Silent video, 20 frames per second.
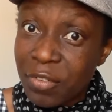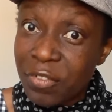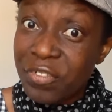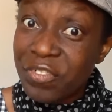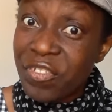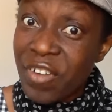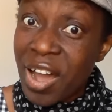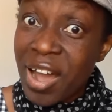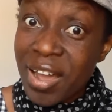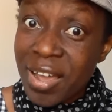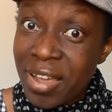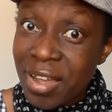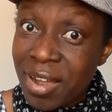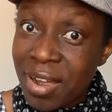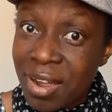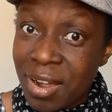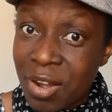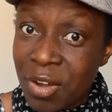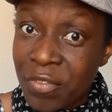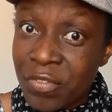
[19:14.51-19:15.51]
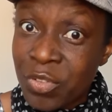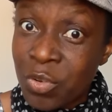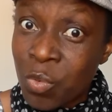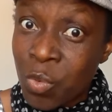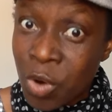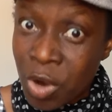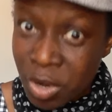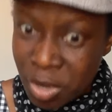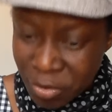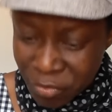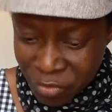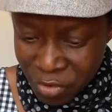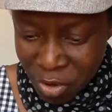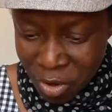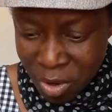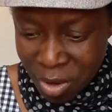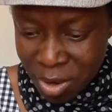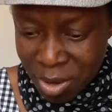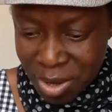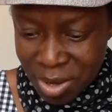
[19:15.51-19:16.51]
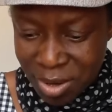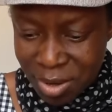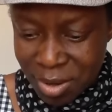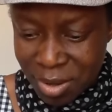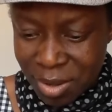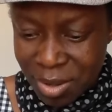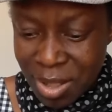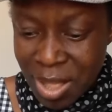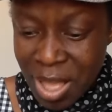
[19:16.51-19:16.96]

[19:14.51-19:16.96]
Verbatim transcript: fire of the word of God,